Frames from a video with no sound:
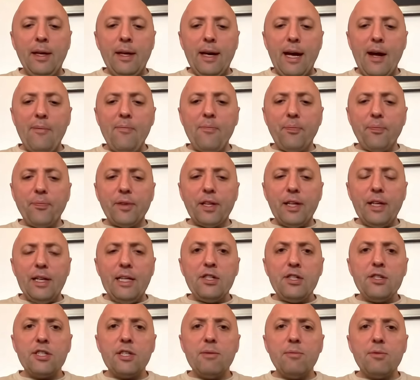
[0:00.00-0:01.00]
And he
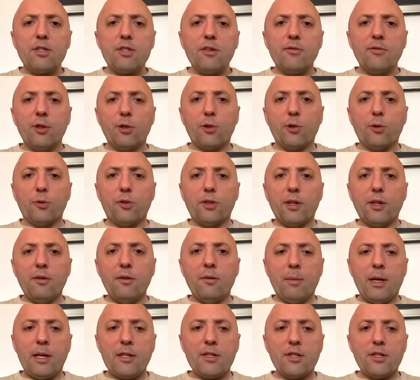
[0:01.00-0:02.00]
just seems to have knuckled
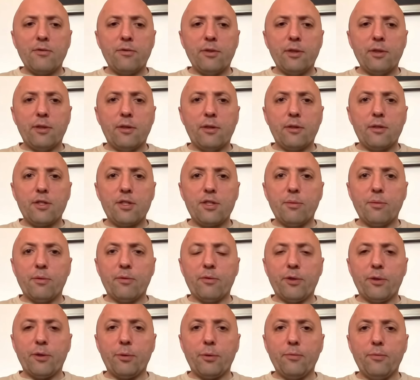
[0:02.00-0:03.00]
down massively,
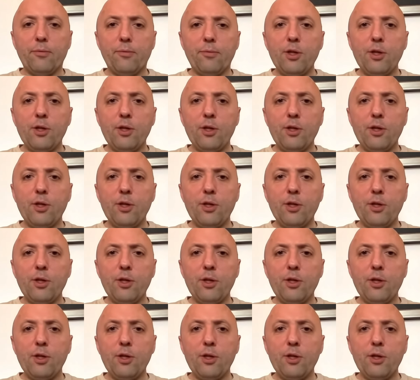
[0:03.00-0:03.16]
Somerville.